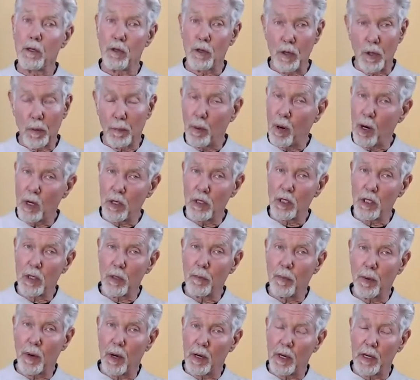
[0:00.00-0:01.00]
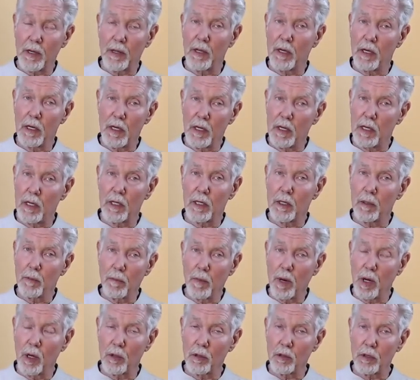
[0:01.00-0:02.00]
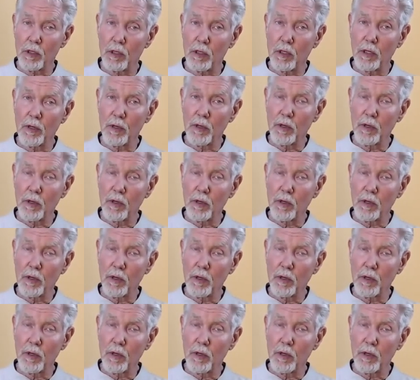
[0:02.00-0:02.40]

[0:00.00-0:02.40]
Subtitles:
the parts of the body that need it the most.